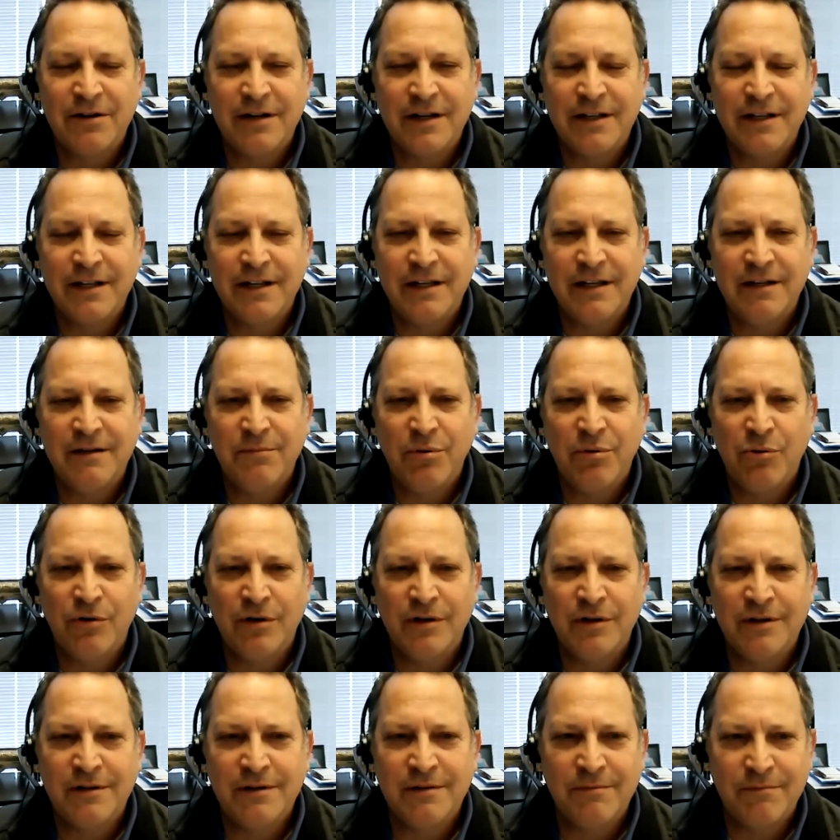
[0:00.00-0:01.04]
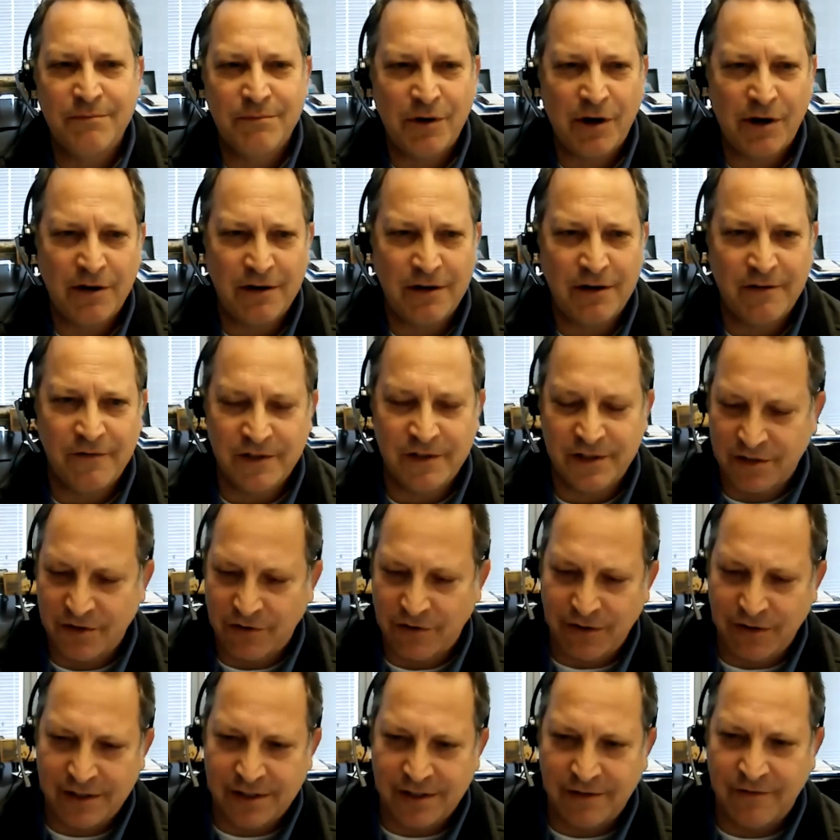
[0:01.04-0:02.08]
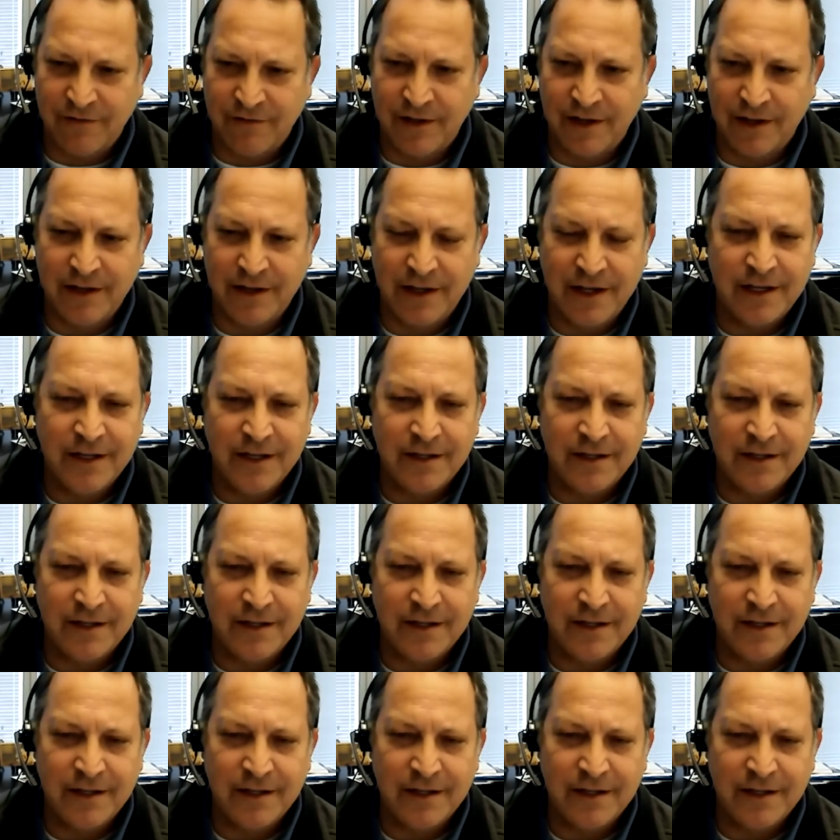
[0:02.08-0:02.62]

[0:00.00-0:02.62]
an important part of the stories of the